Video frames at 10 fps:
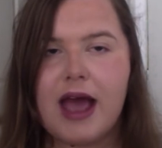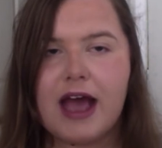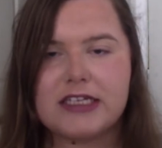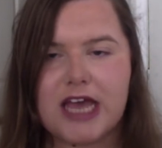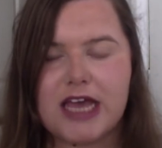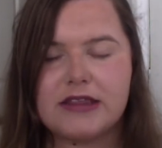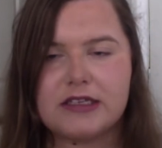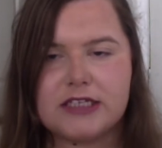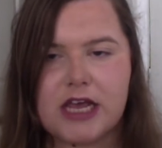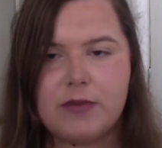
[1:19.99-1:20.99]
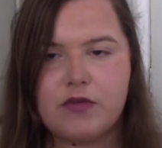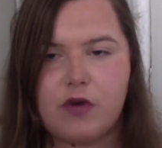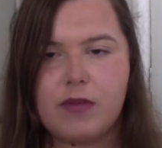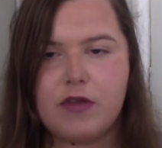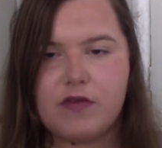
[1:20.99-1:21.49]
and take the tips
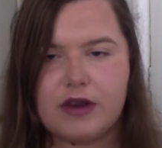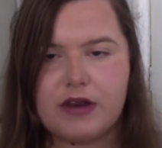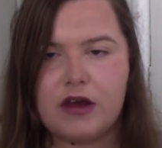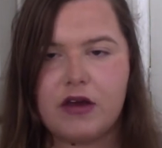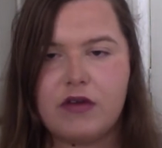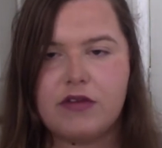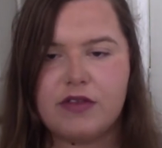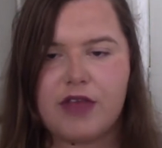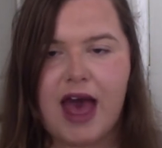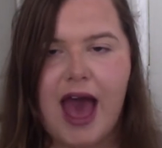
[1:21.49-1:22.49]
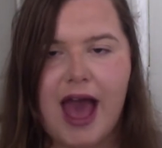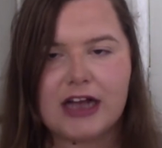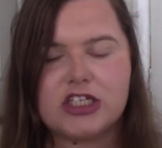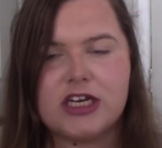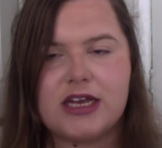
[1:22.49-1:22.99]
from the videos that
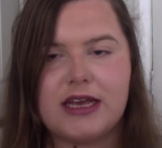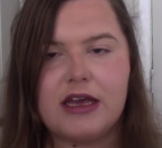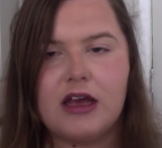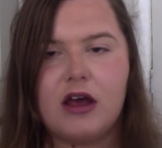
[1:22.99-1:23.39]
actually